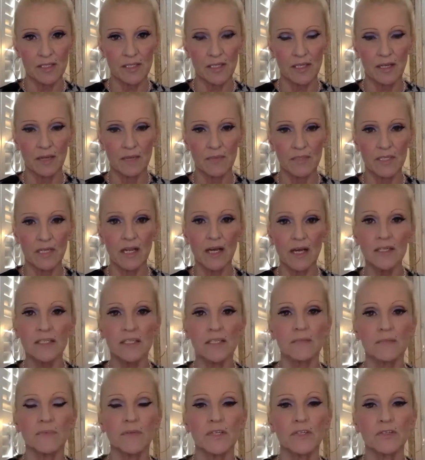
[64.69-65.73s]
And I'm delighted
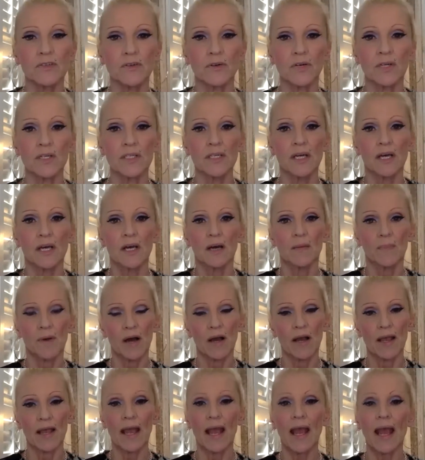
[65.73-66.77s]
to be joined
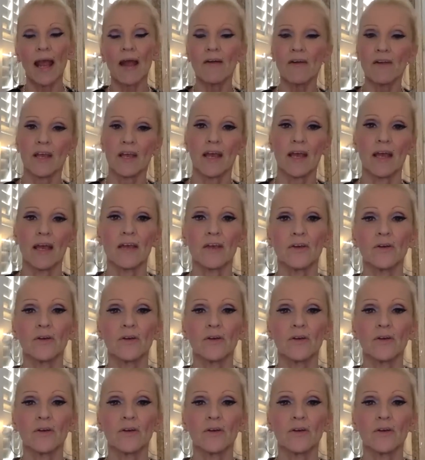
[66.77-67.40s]
by Arieh,